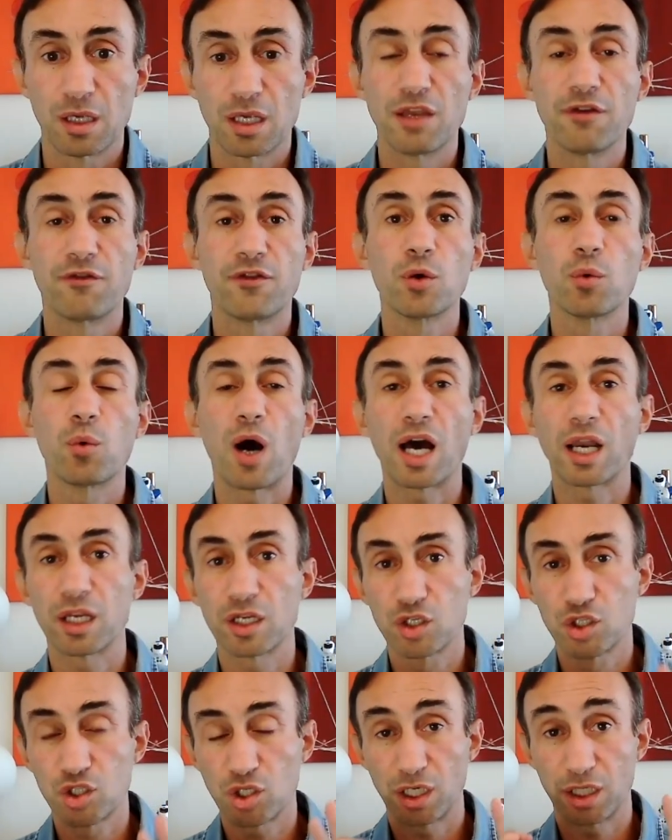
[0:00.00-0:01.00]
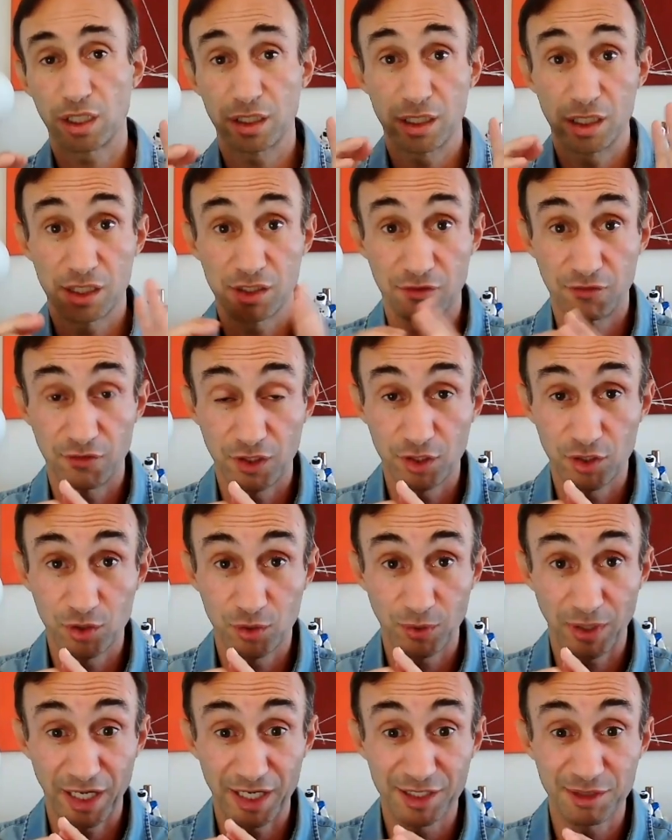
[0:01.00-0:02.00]
If you are enjoying this
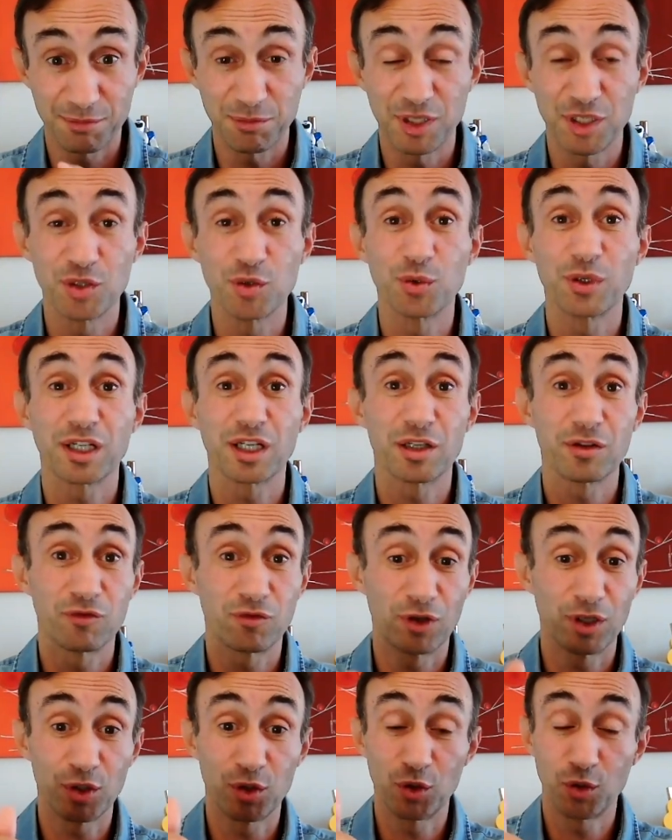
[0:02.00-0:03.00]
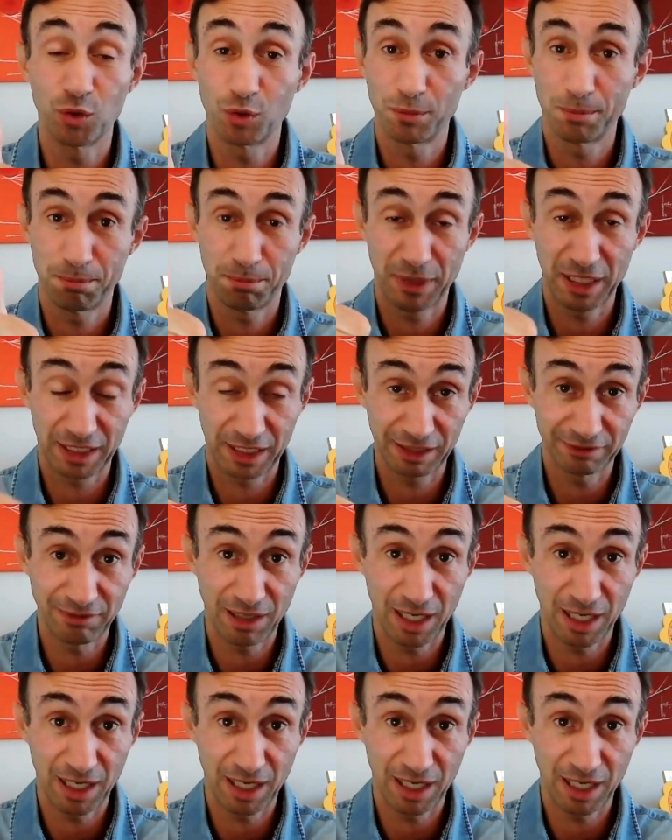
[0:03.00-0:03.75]
video as me doing it for you, make a